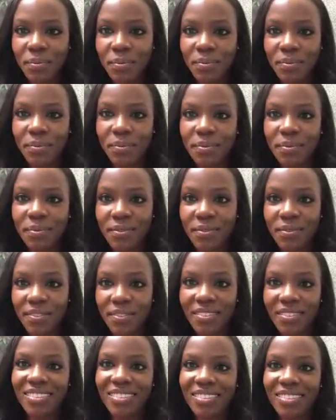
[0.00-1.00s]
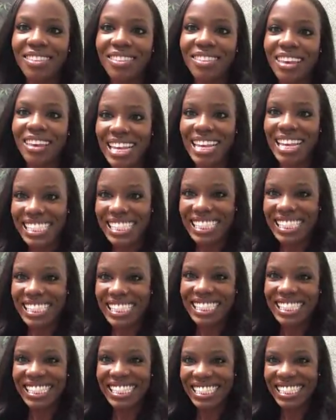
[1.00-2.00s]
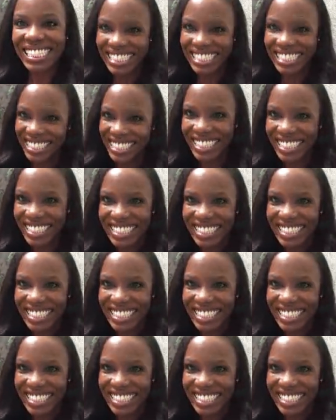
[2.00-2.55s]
stage. Um, yeah. Do you like the new system?